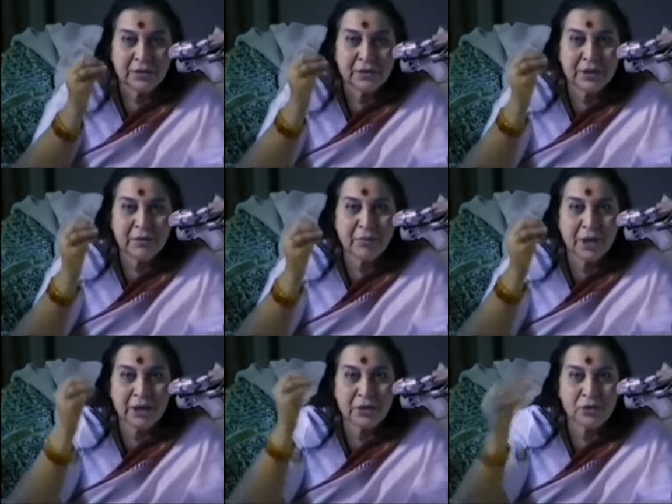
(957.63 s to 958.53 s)
some
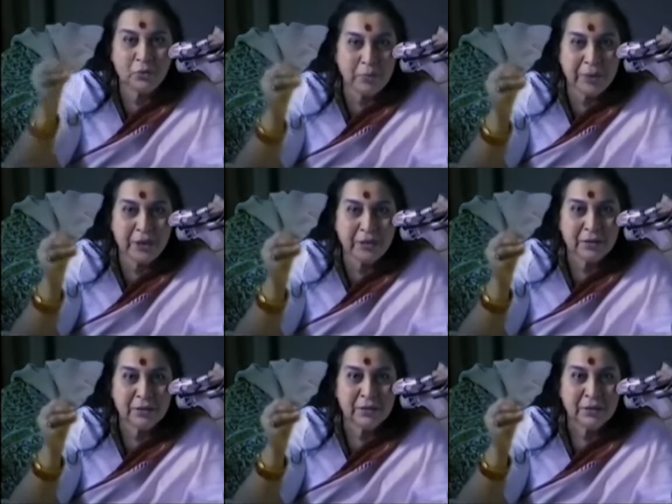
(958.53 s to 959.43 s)
are stupid,
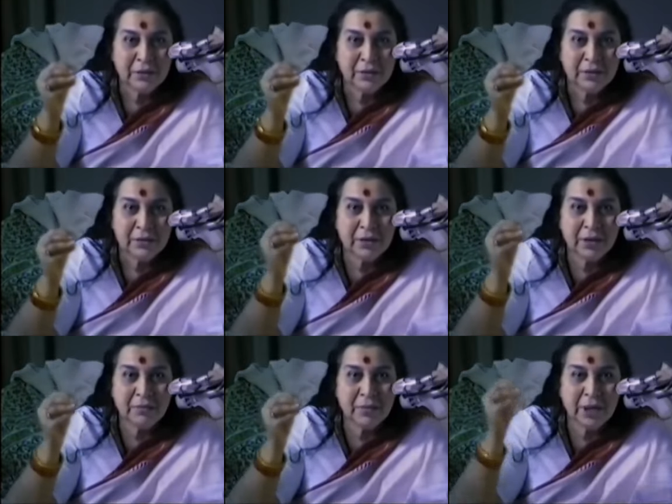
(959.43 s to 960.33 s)

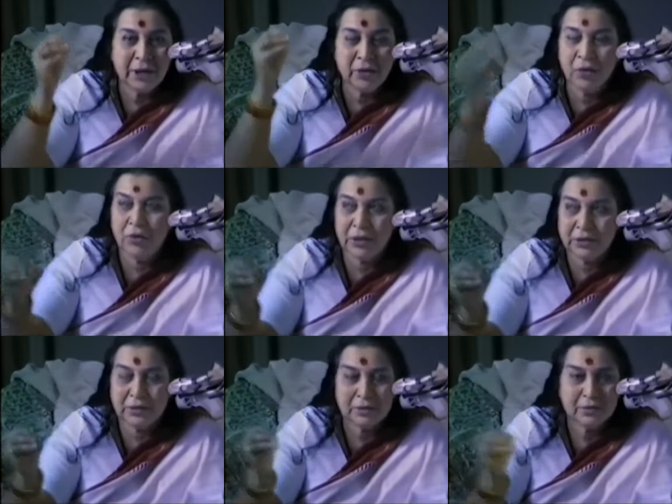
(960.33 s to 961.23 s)
some are donkeys.